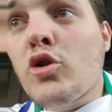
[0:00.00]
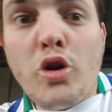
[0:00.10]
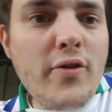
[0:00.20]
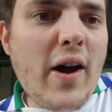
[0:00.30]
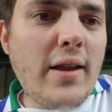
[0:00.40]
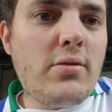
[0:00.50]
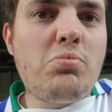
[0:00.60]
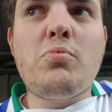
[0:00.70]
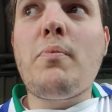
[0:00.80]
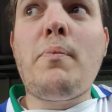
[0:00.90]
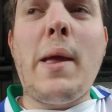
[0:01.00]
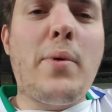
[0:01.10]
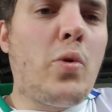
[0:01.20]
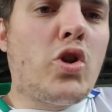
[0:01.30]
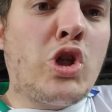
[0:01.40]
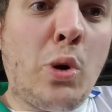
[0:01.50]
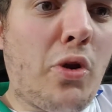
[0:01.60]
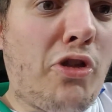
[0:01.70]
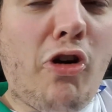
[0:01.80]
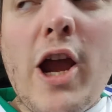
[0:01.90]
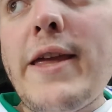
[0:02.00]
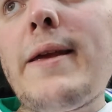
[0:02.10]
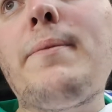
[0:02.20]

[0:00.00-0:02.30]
Could have had maybe two or three.